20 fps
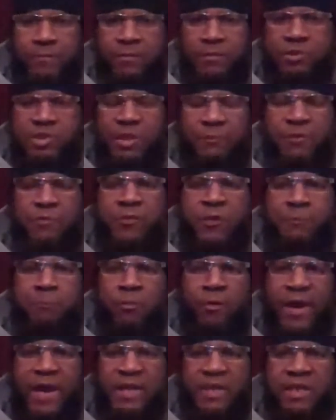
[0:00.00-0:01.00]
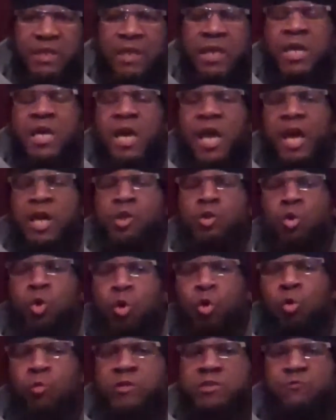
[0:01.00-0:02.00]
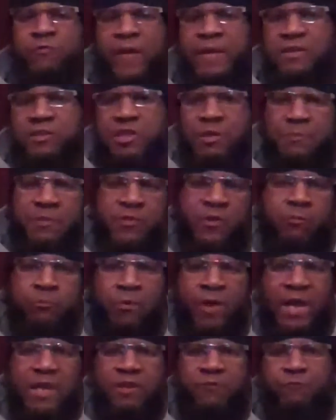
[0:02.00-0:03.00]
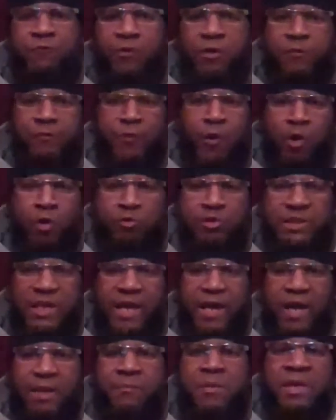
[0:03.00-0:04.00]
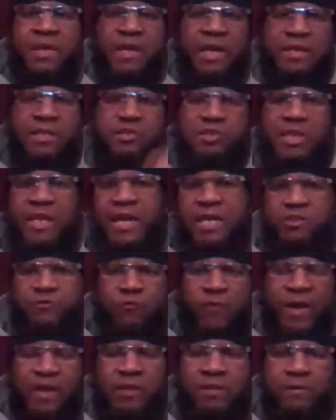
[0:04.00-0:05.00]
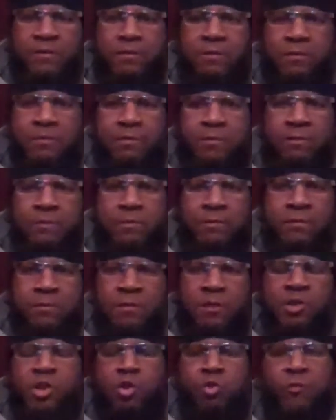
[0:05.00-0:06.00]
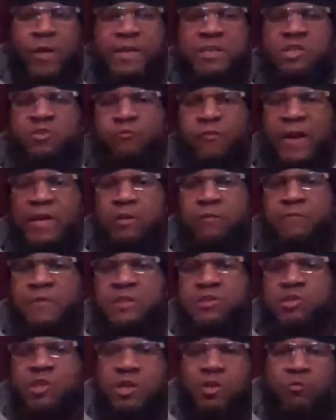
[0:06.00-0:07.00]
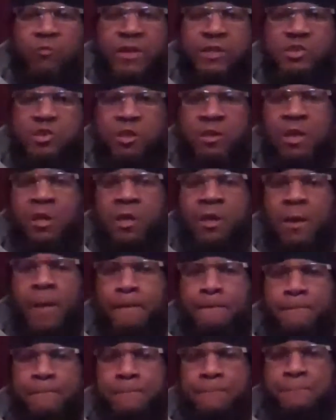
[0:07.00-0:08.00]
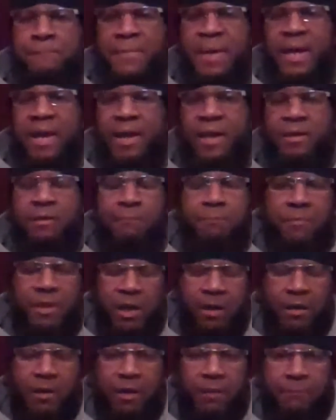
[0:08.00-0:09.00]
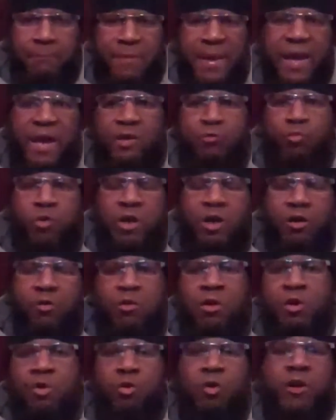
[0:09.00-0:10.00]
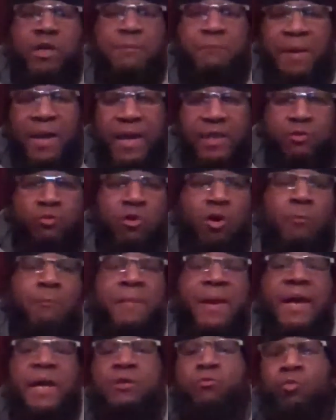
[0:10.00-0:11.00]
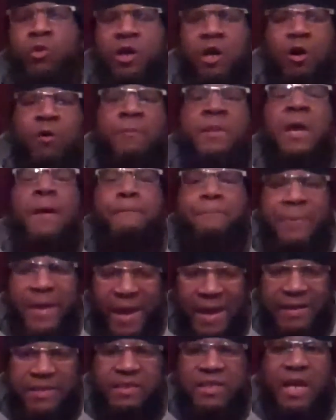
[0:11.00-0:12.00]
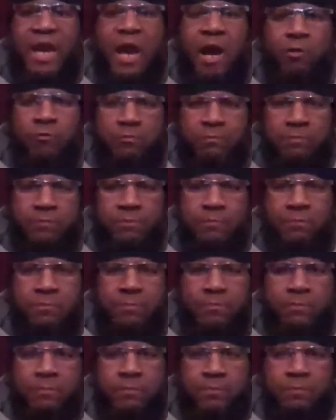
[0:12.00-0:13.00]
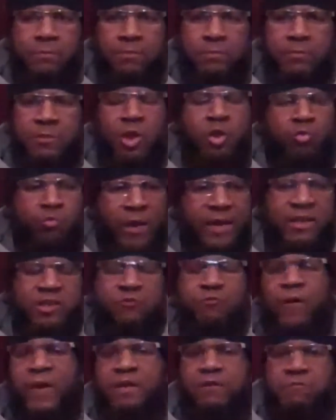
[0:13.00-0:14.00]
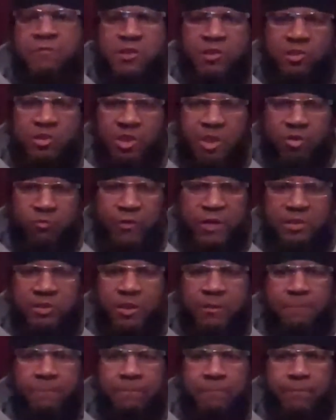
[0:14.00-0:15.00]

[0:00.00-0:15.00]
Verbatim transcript: Timothy Bradley. And who was fighting Timothy Bradley for the third time in his last fight? The greatest fighter of this generation, Man, uh, Manuel or Emmanuel Manuel Pacquiao, the greatest fighter of this generation.